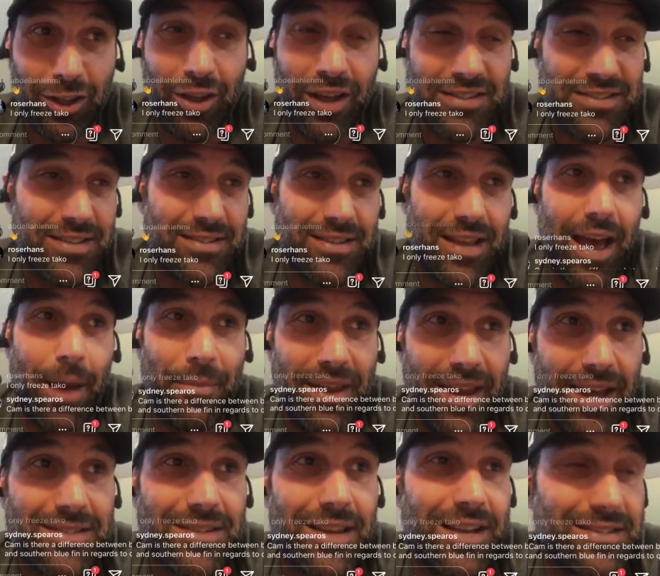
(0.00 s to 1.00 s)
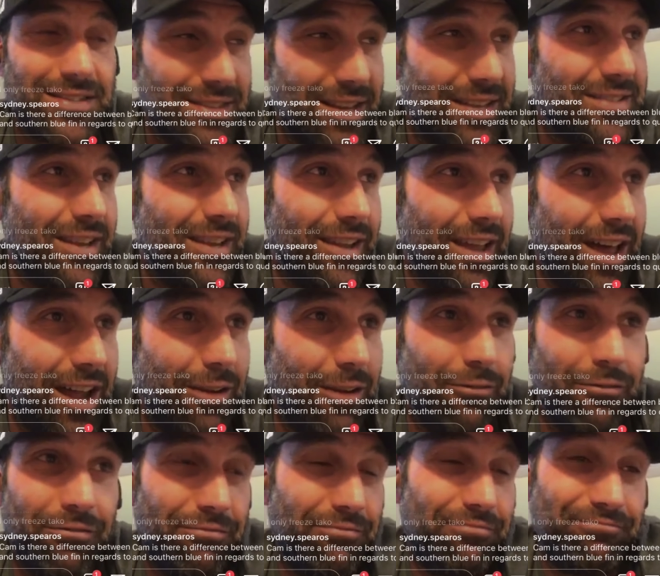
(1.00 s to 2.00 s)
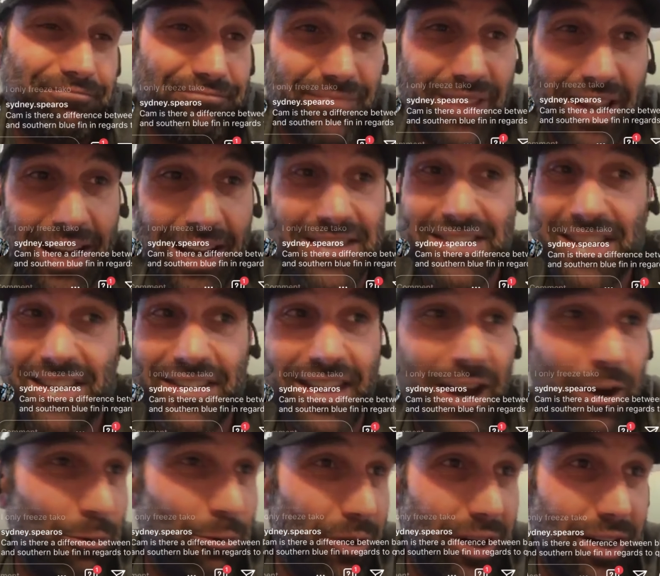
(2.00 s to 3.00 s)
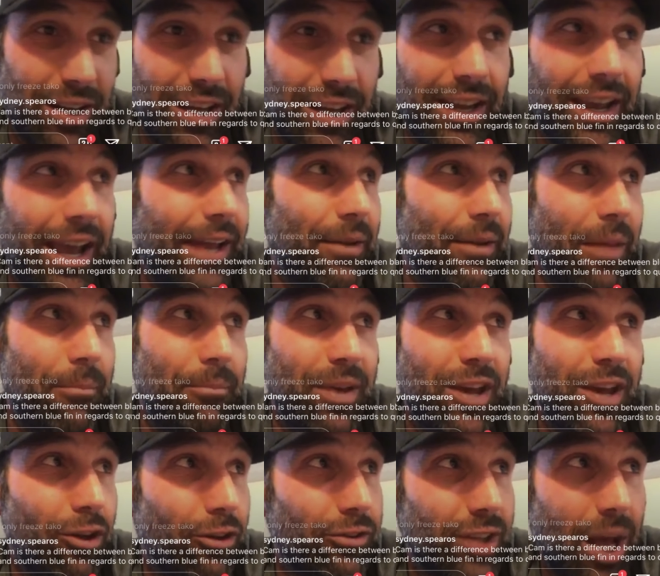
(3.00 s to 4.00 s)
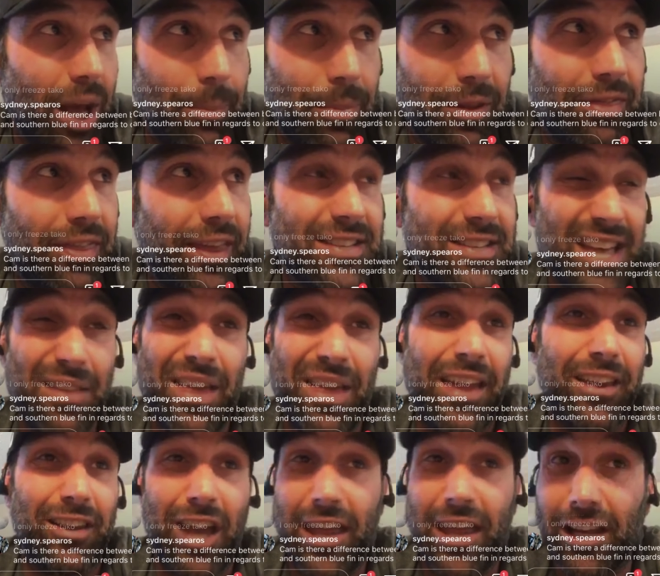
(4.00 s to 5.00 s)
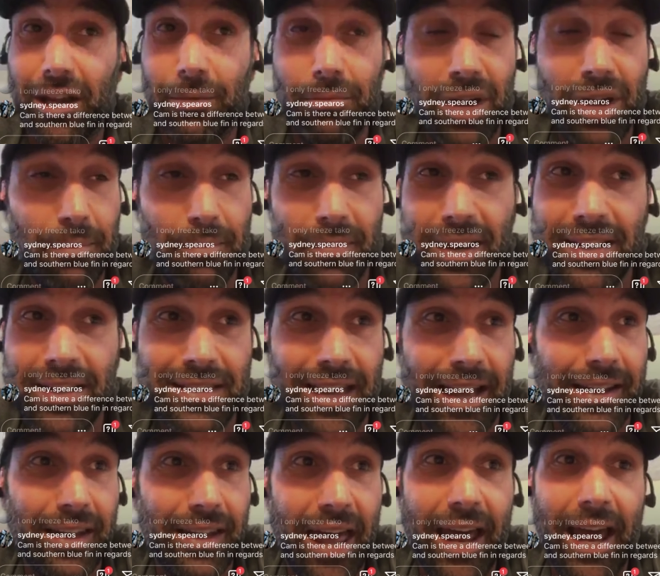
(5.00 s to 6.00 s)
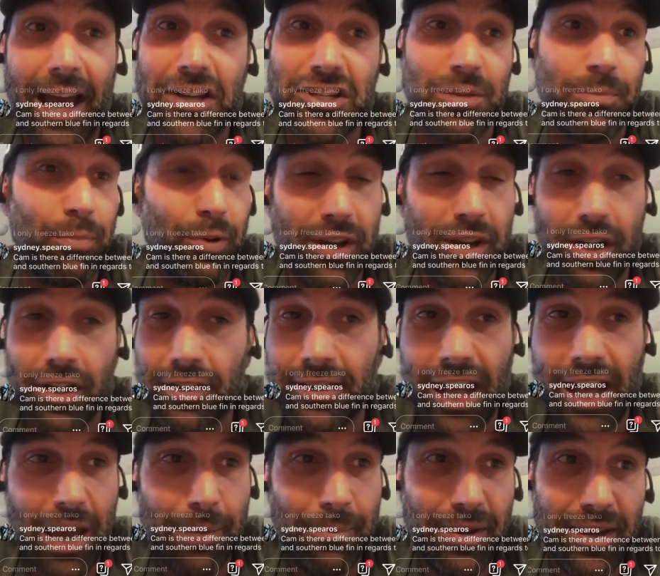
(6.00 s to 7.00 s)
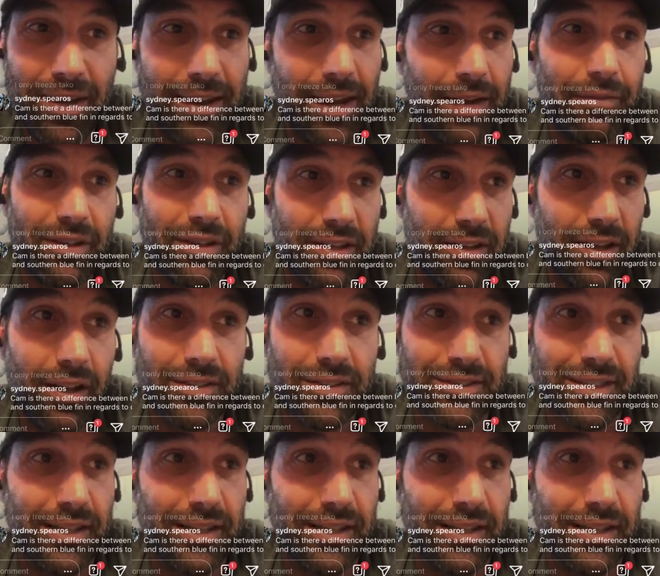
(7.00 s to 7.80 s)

It's a lot of, like I said, networking and being on top of things and commitment and actually putting your time in and everything else.